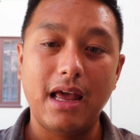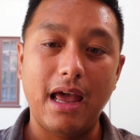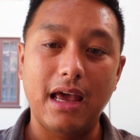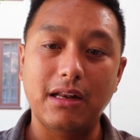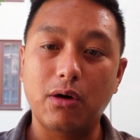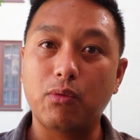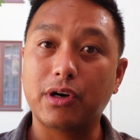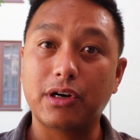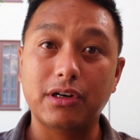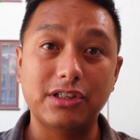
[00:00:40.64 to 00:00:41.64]
And
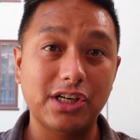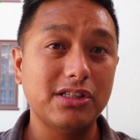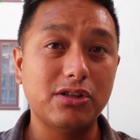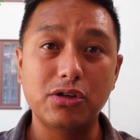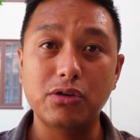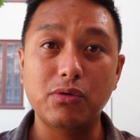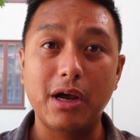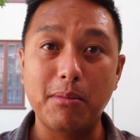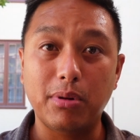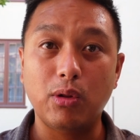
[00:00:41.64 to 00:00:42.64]
we're just a
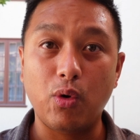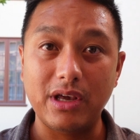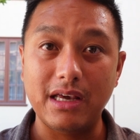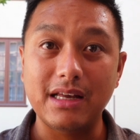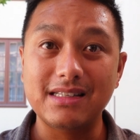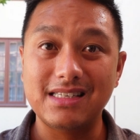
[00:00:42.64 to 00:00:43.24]
2-employee